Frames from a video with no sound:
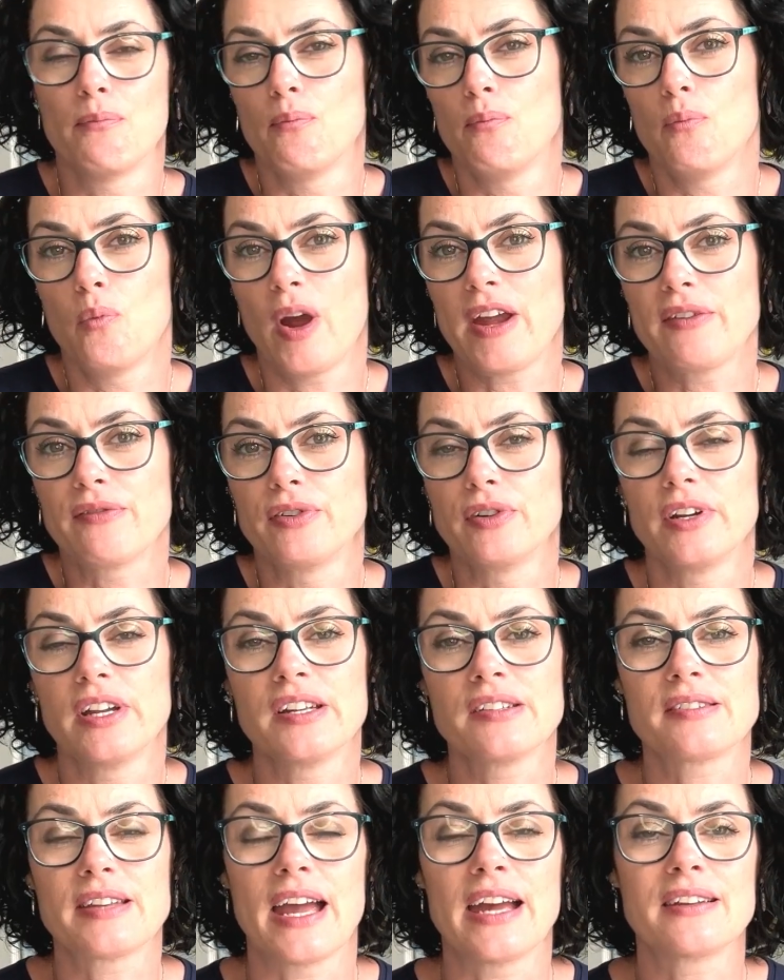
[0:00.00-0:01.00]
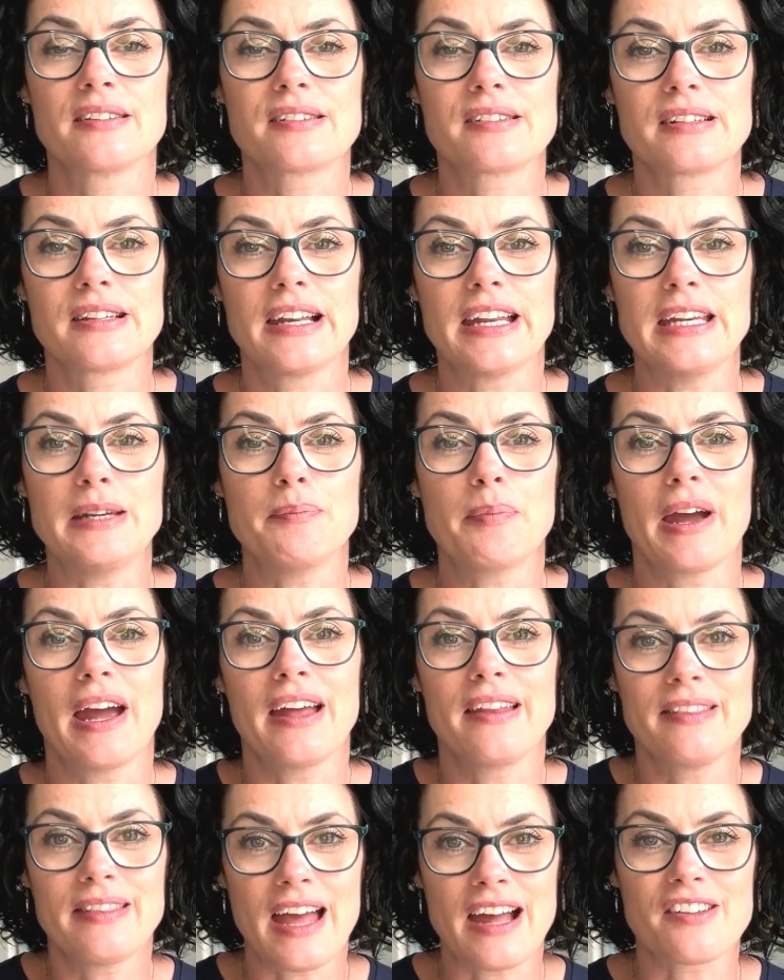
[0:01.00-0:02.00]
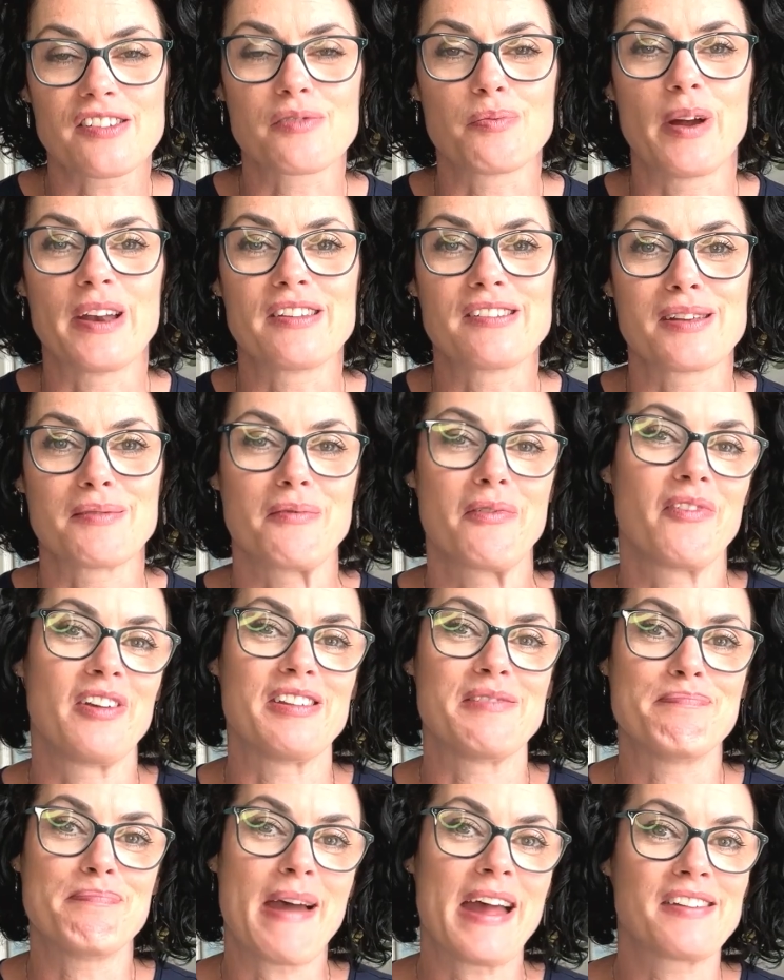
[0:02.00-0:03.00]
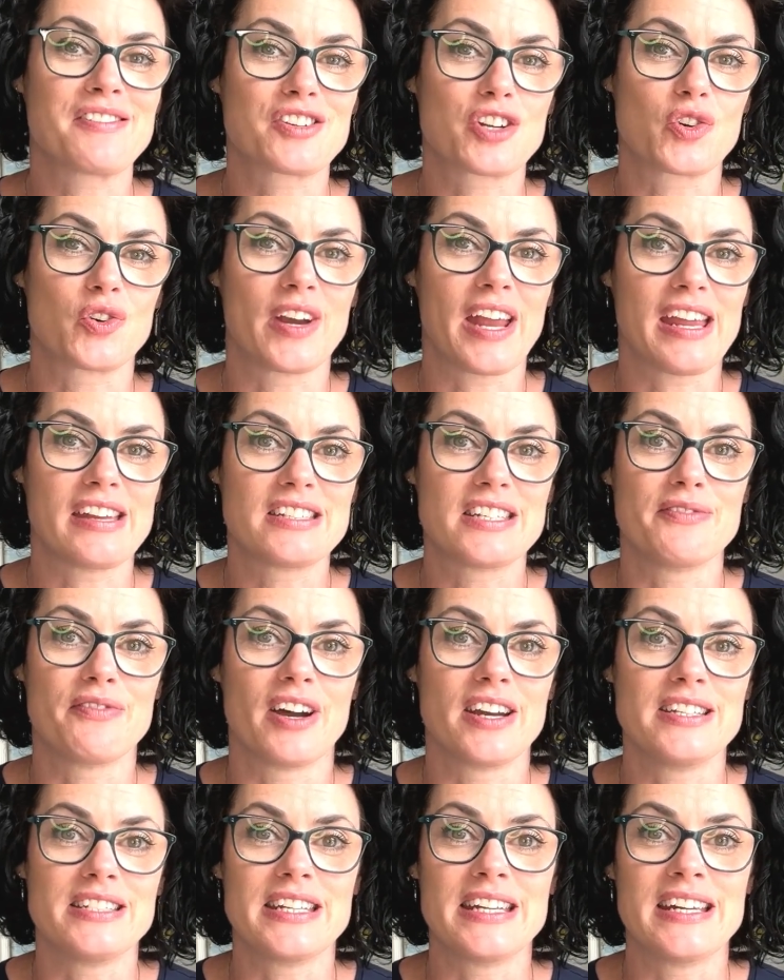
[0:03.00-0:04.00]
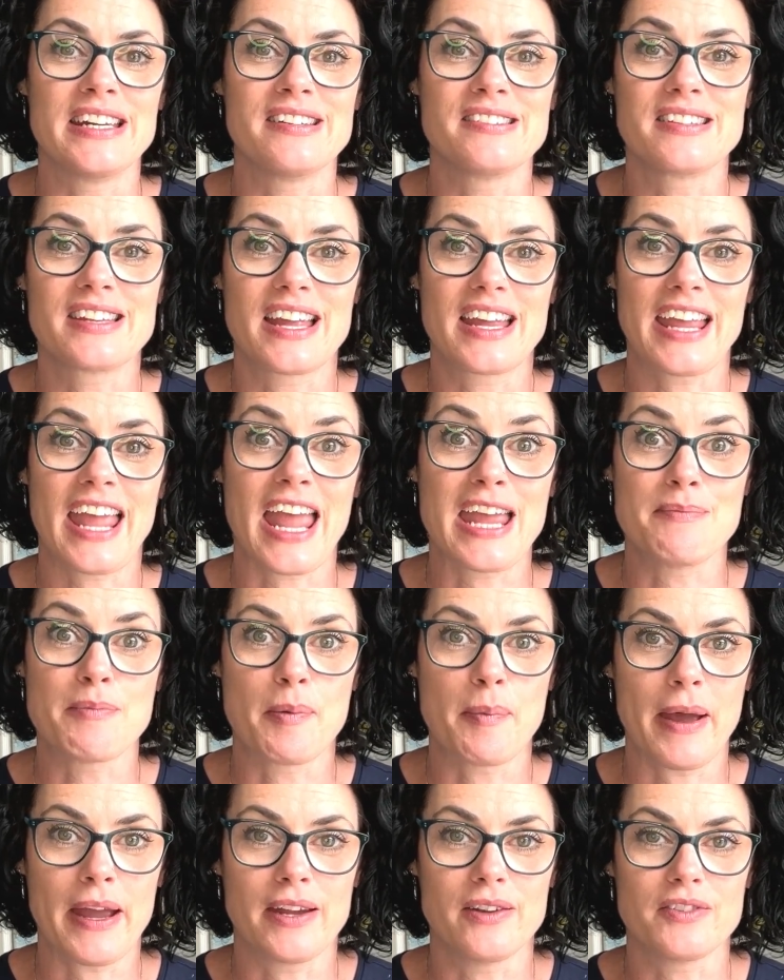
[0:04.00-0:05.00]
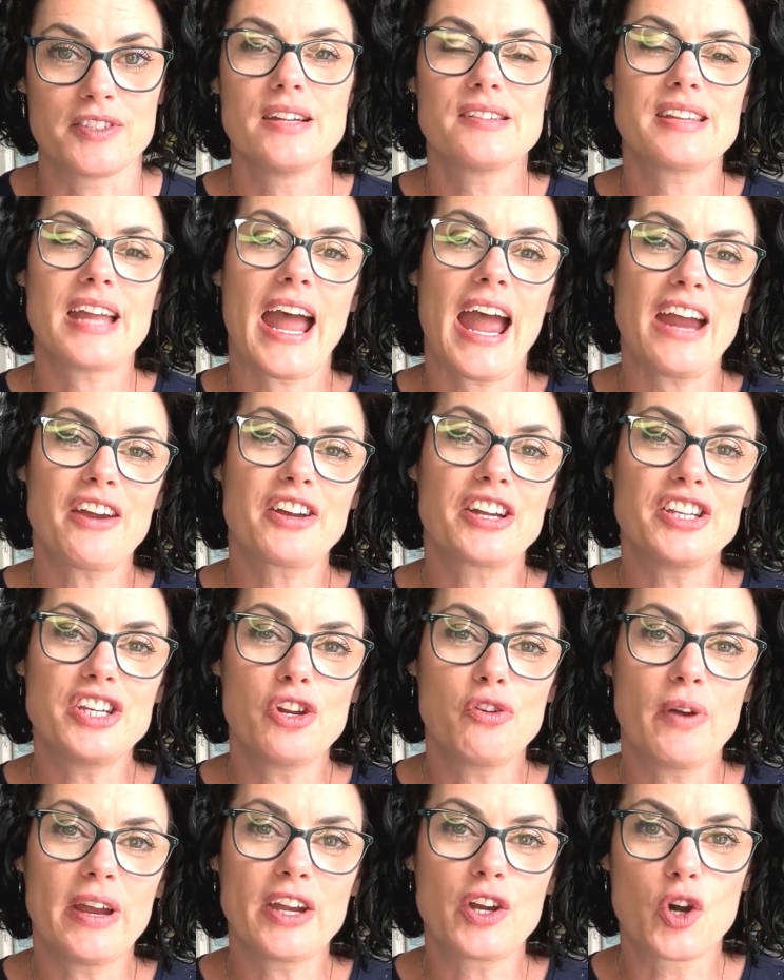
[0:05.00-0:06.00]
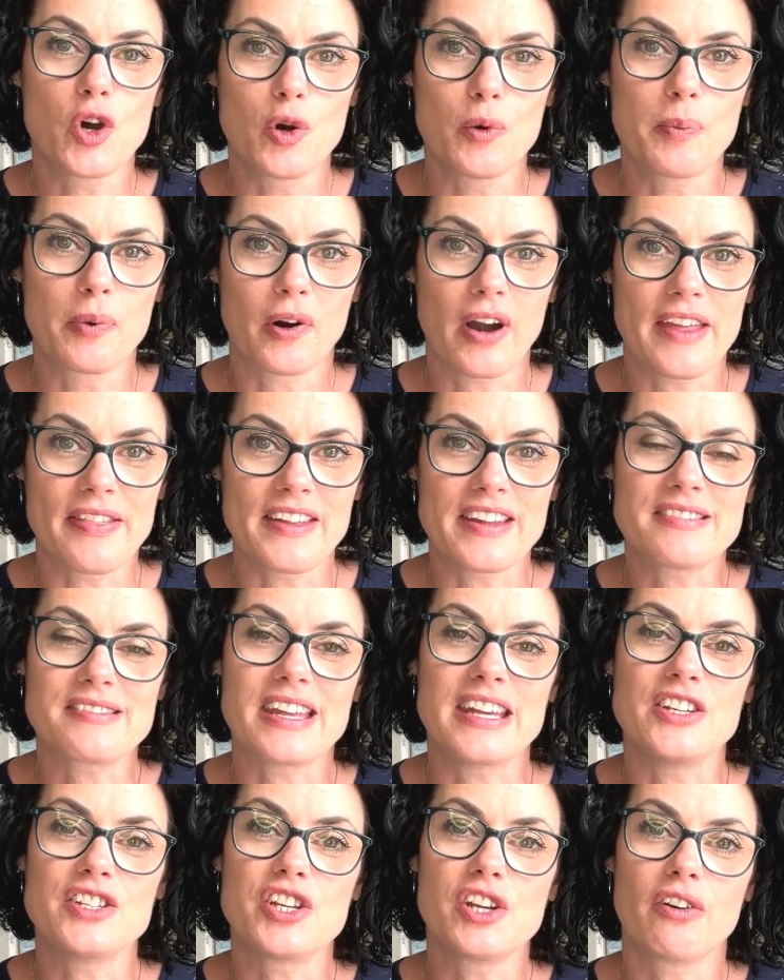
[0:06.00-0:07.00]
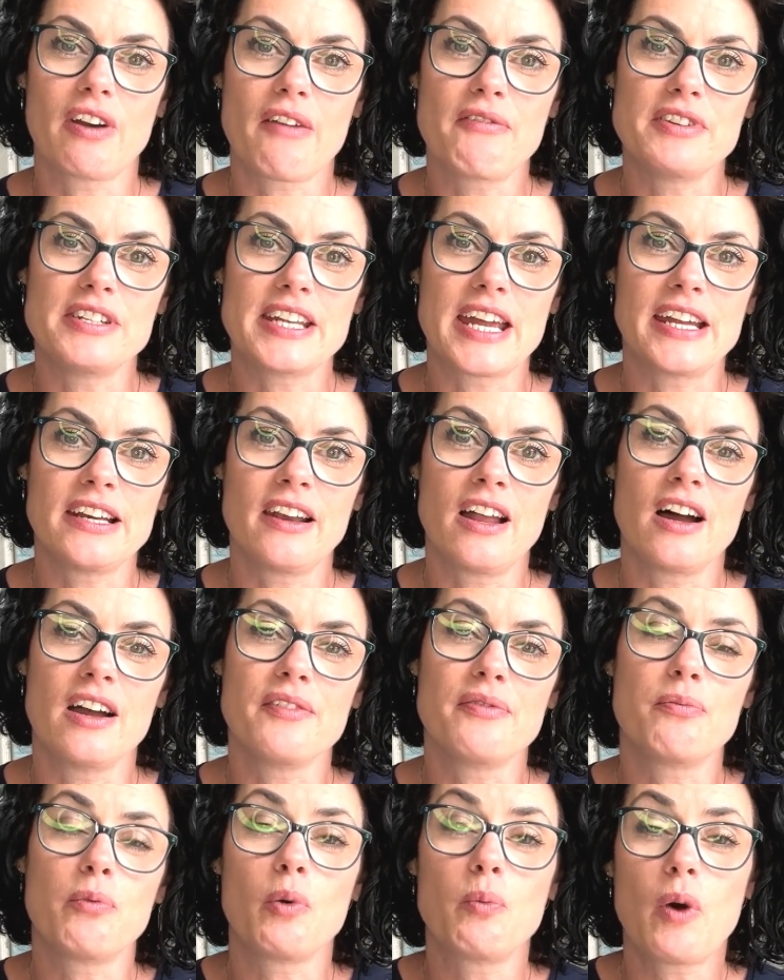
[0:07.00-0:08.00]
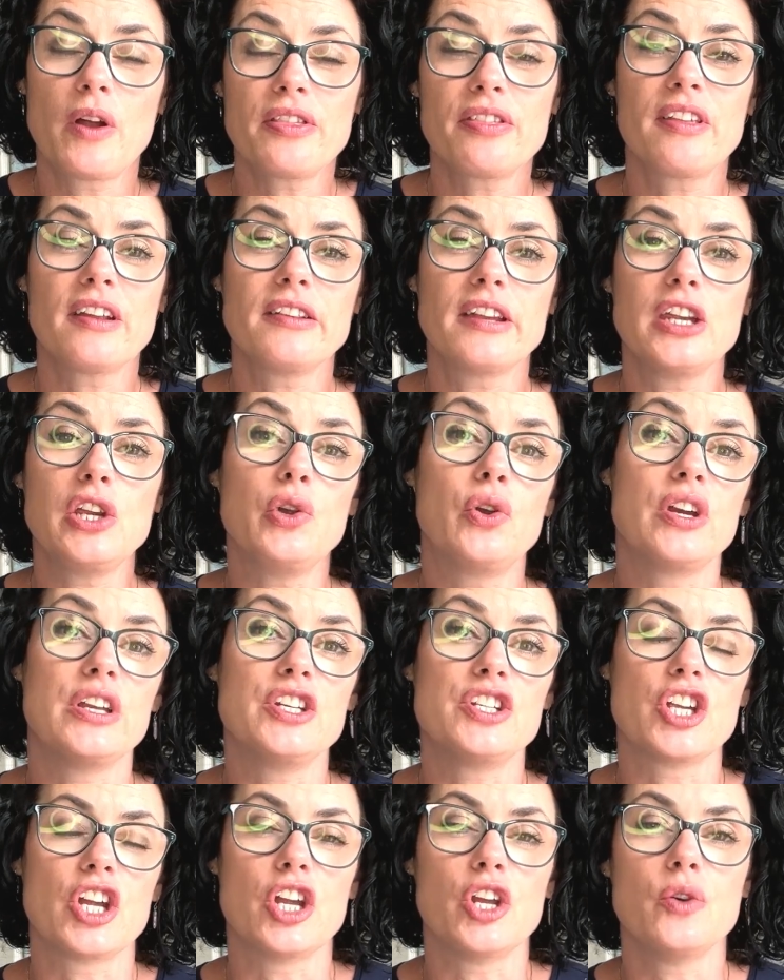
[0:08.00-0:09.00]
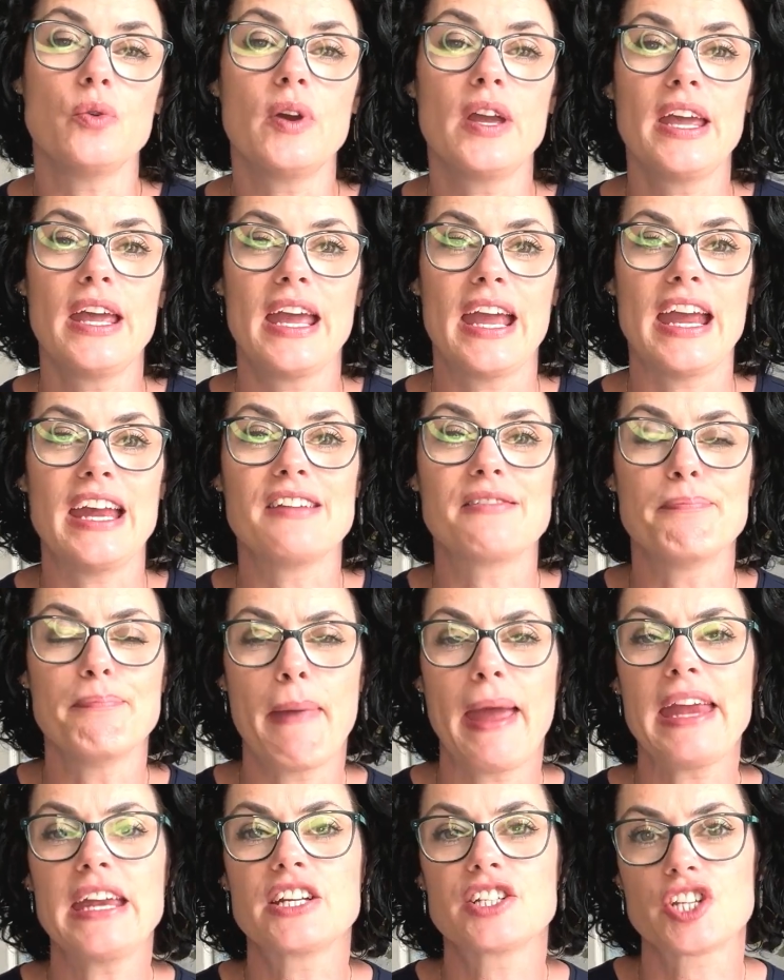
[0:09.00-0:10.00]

wakefulness and sleep, and that's when some of his best creative ideas came about. So how can you incorporate this into your everyday life? Well, one thing that you can do is make